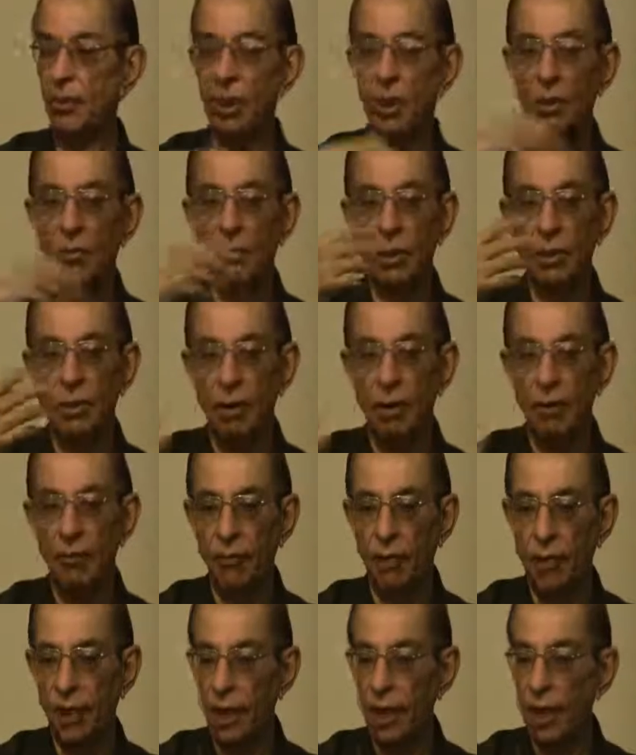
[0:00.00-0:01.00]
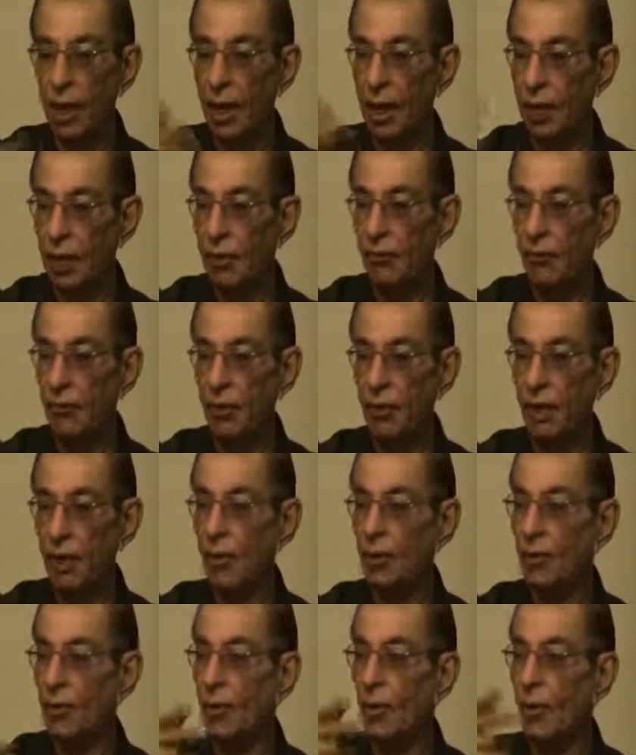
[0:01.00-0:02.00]
when he was offering another
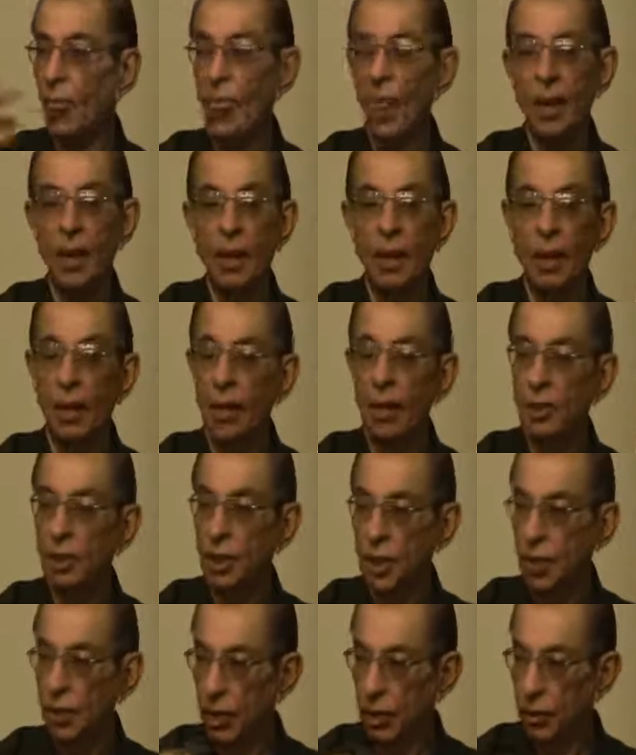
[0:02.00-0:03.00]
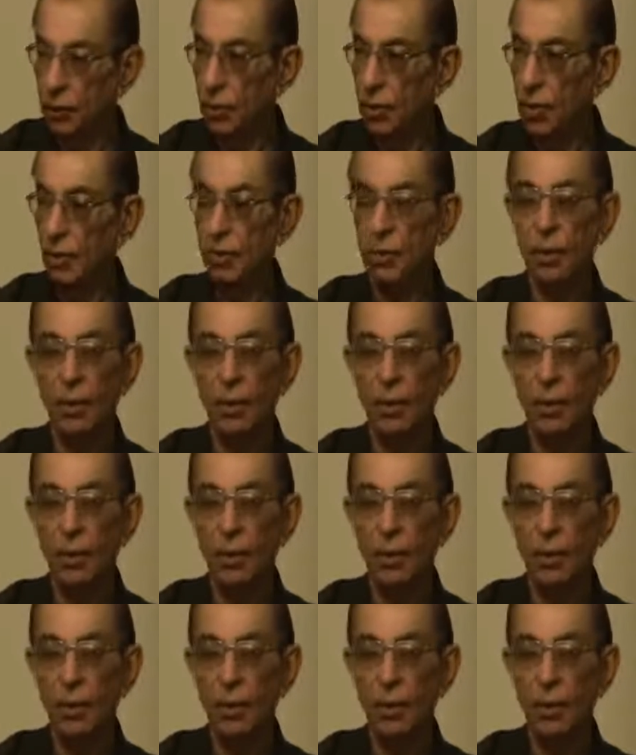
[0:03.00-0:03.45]
friend a cigarette,